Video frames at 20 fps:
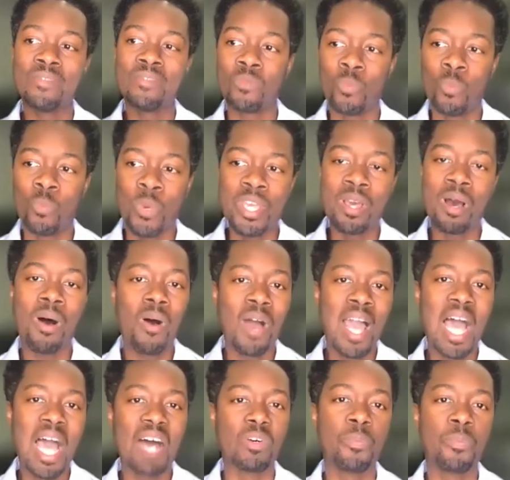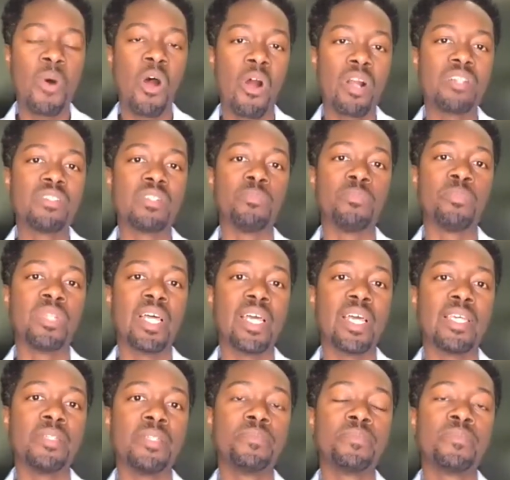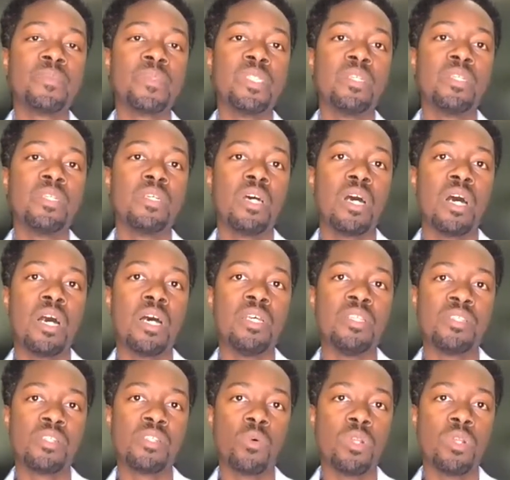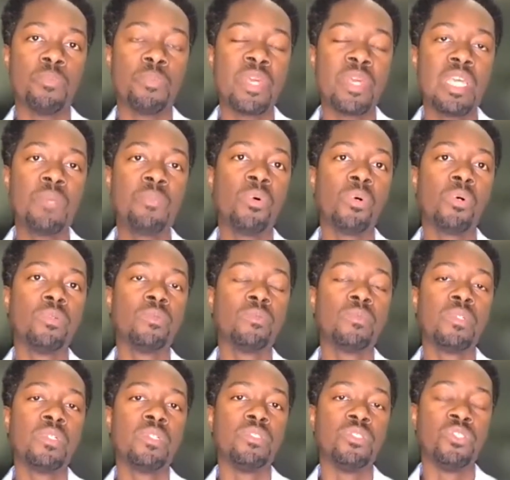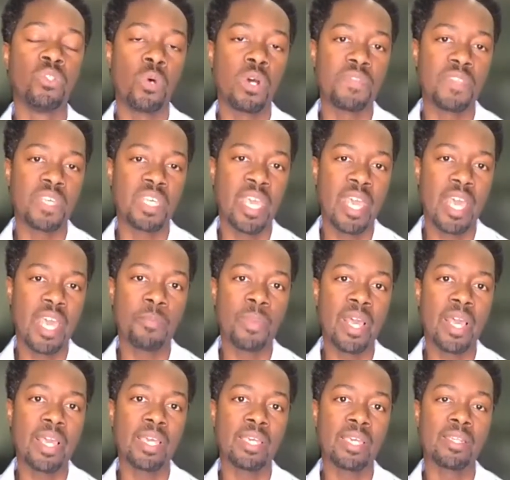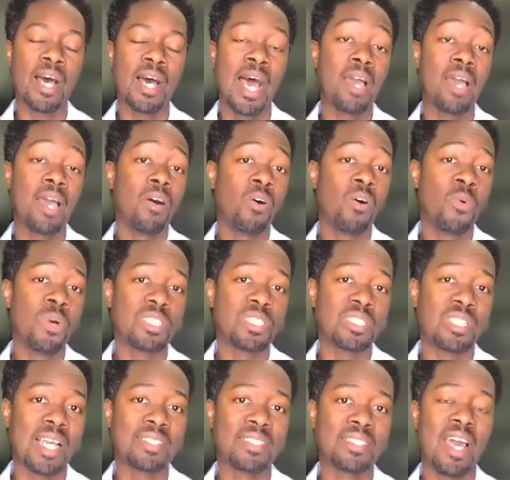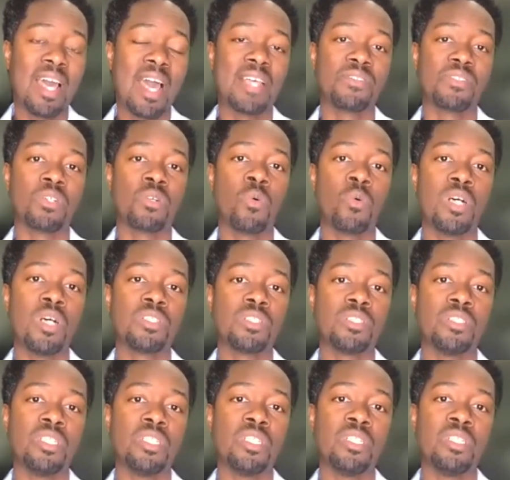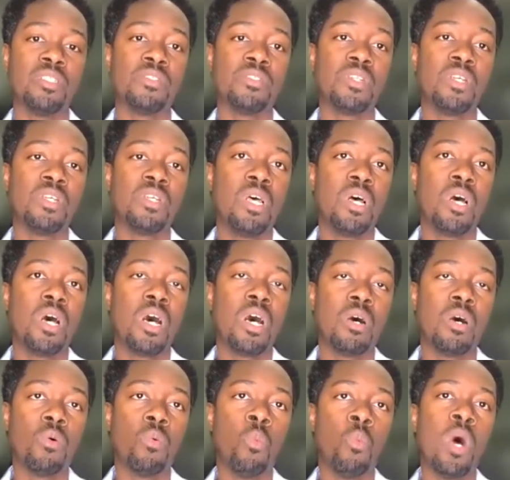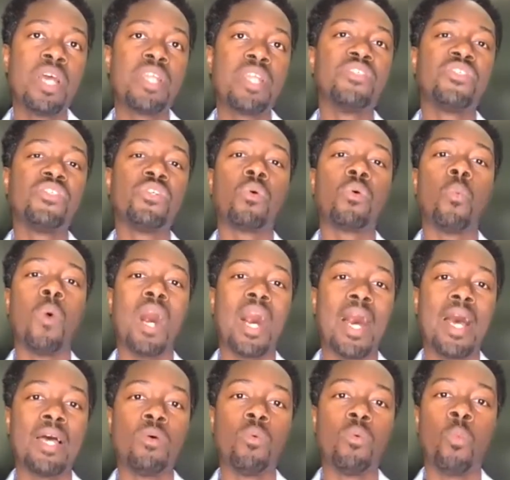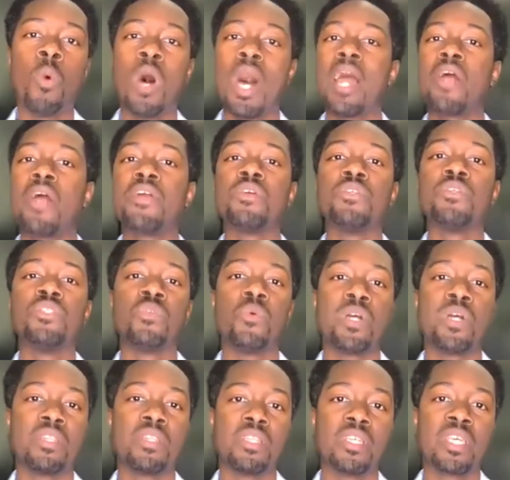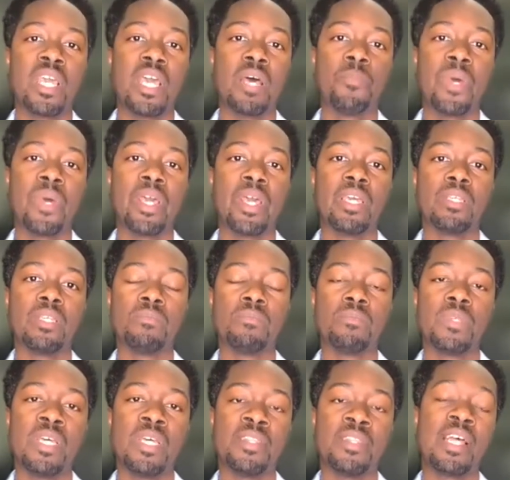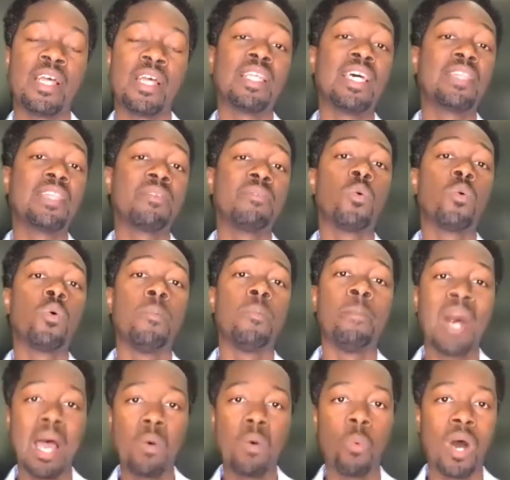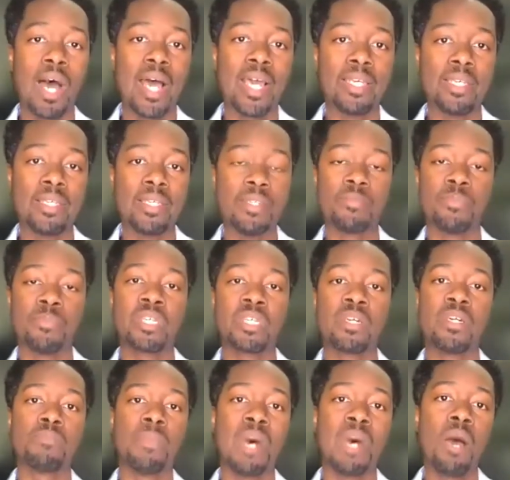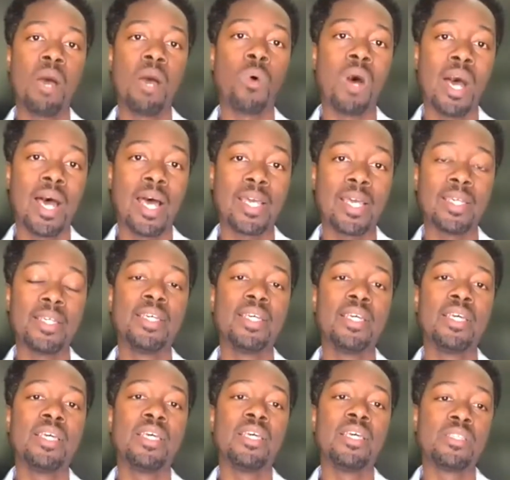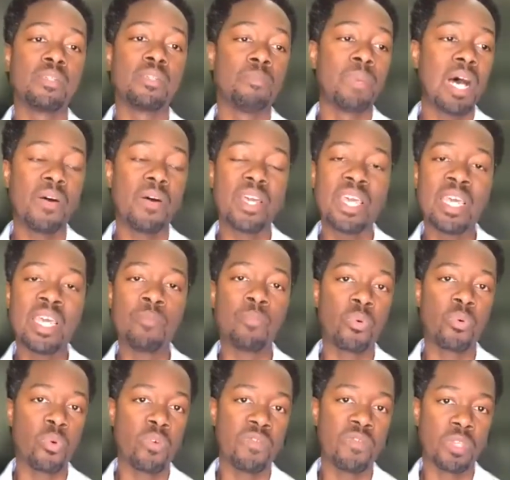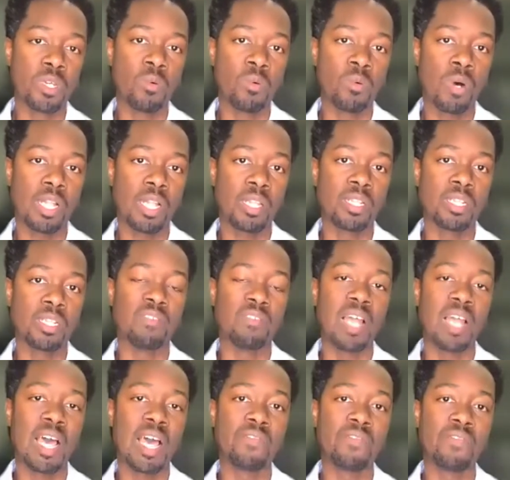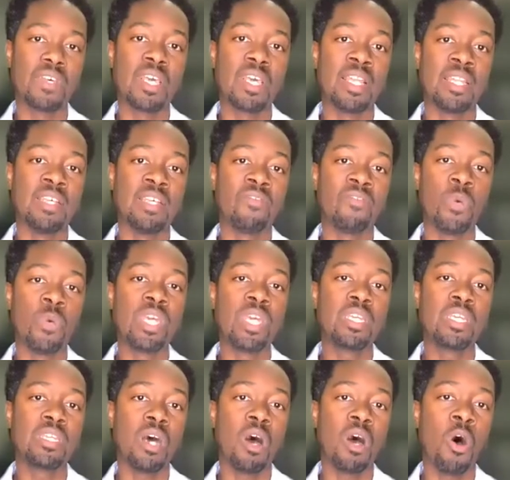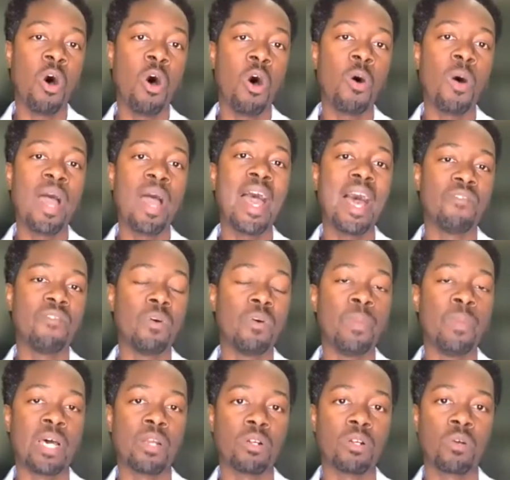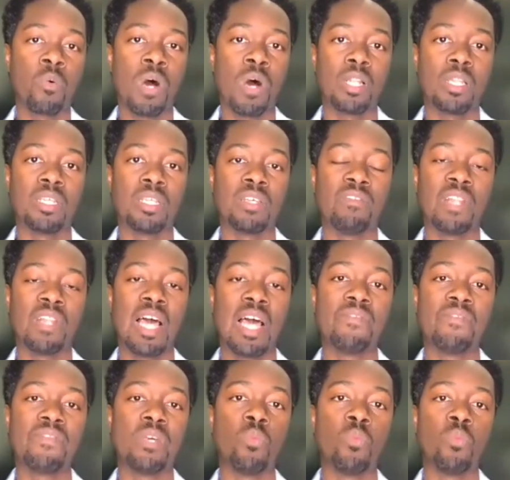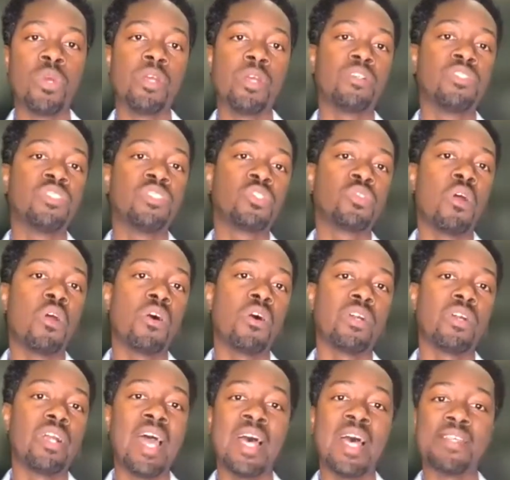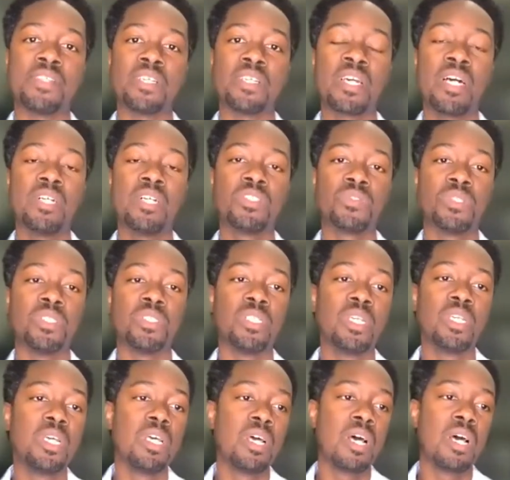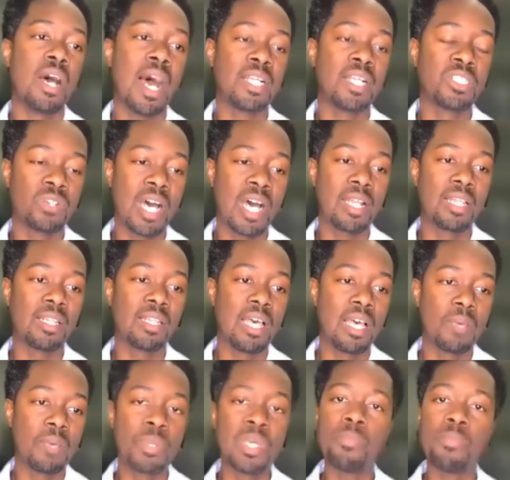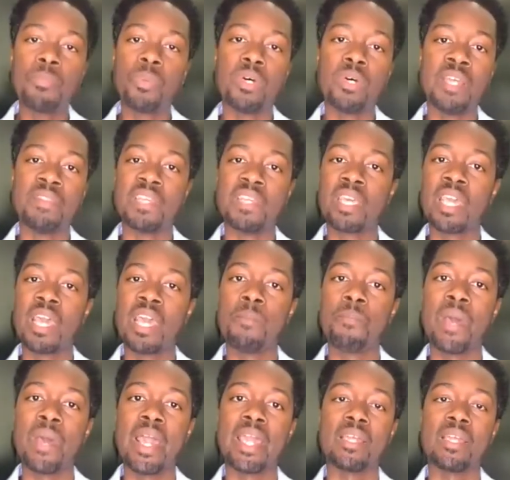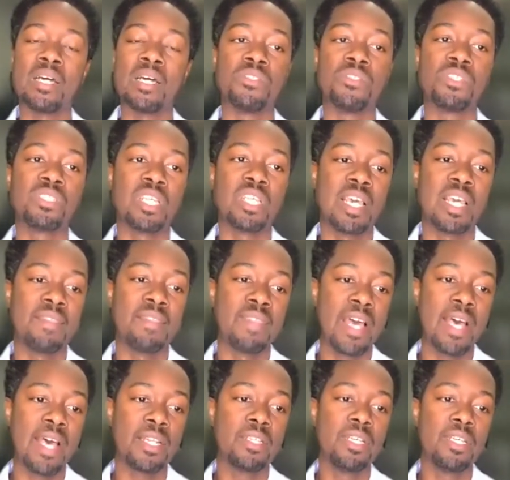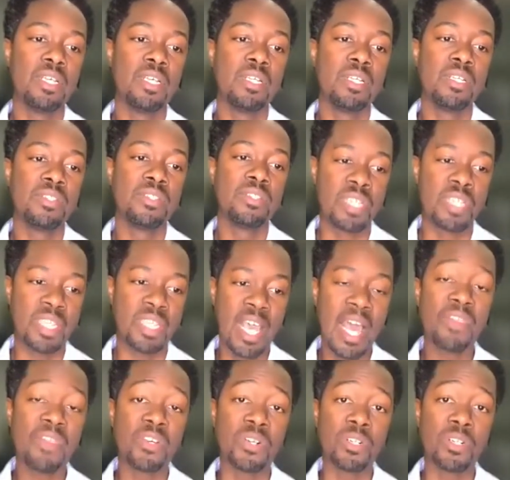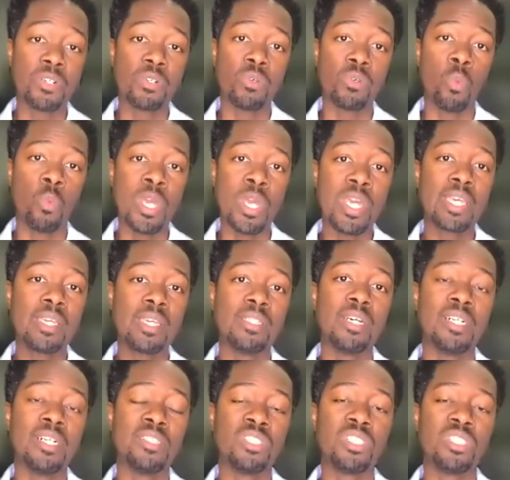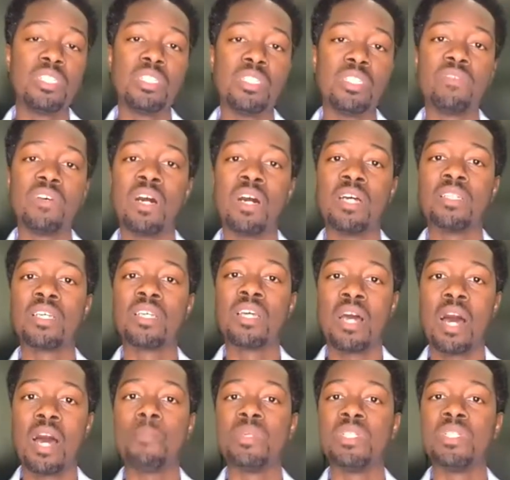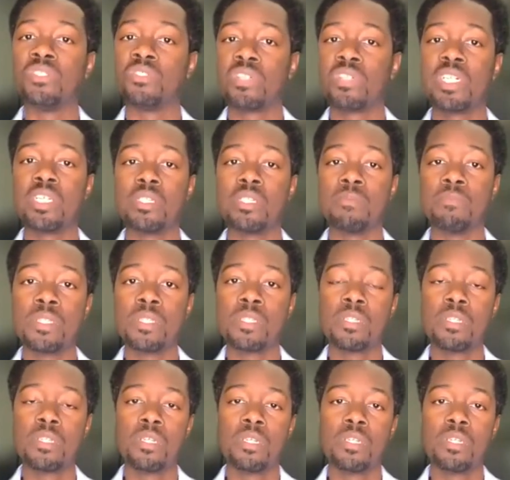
we all have a part to play. Uh, and so when people join the campaign, I always like to ask the question is, uh, what is your why? Why are you joining the campaign? And then I let them know what my why is, because my why is about improving the quality of life. And if we can all have a better quality of life, then we are stronger as a country. I try to let people in the campaign understand that together we can achieve uncommon dreams.